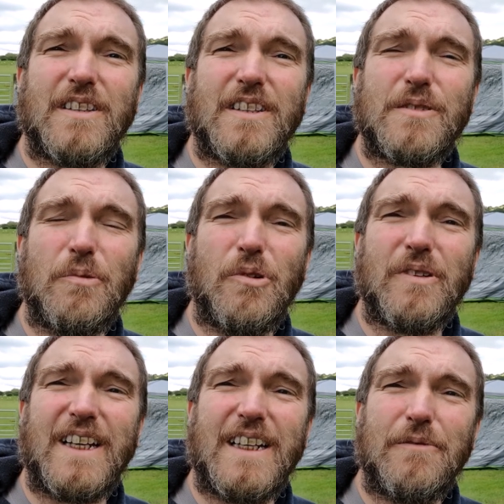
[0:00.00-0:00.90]
this
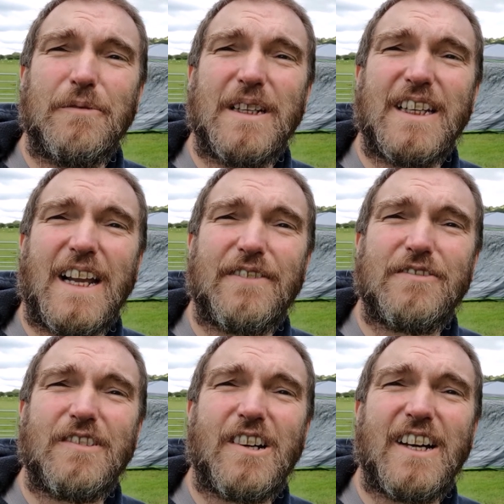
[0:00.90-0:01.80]
morning we're going to have a
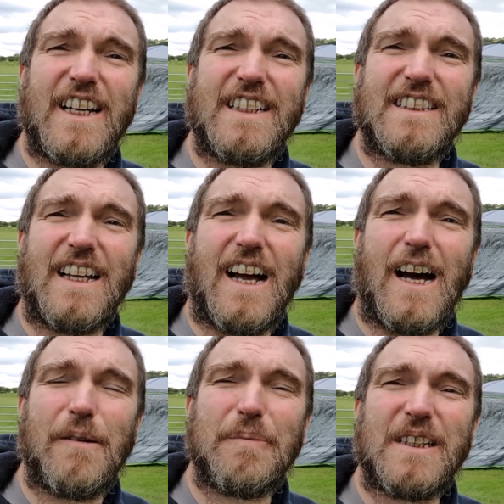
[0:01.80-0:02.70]
ride
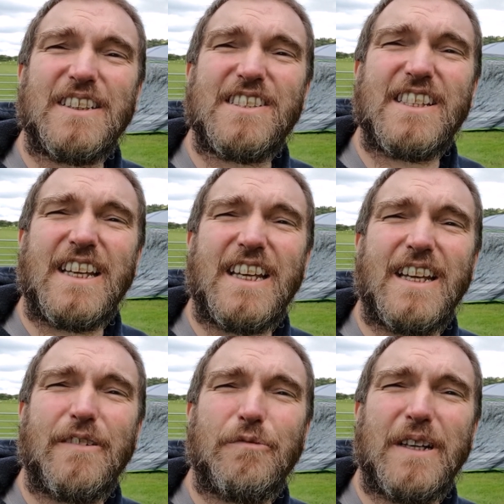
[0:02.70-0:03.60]
up and see
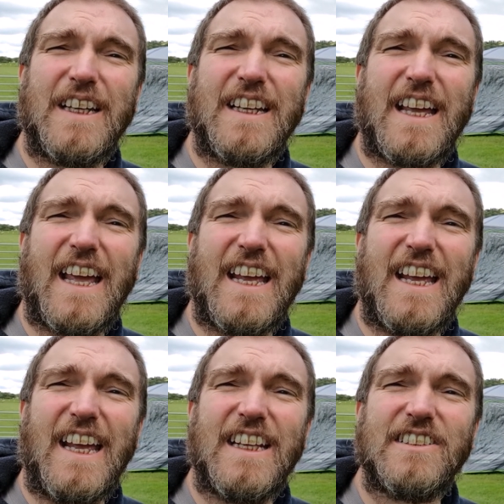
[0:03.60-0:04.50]
if we can get
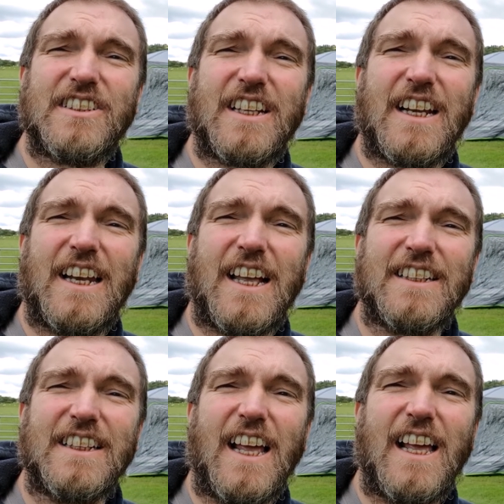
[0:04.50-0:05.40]
into Clun.